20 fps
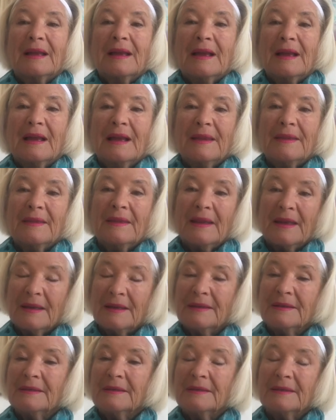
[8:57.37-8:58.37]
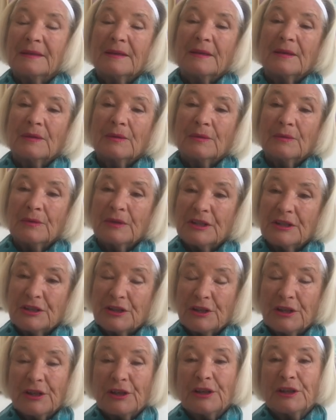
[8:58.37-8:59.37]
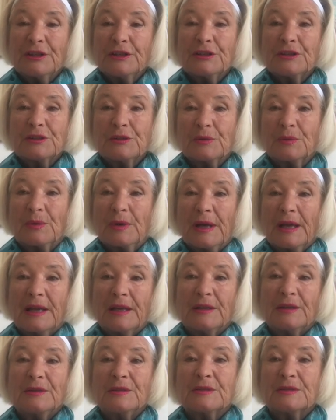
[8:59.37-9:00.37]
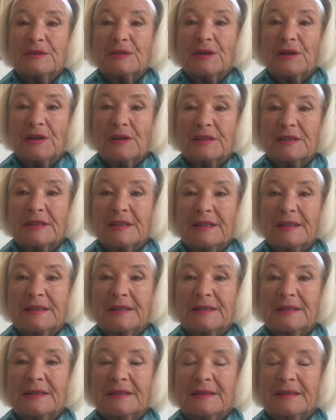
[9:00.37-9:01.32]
And then return to where you started.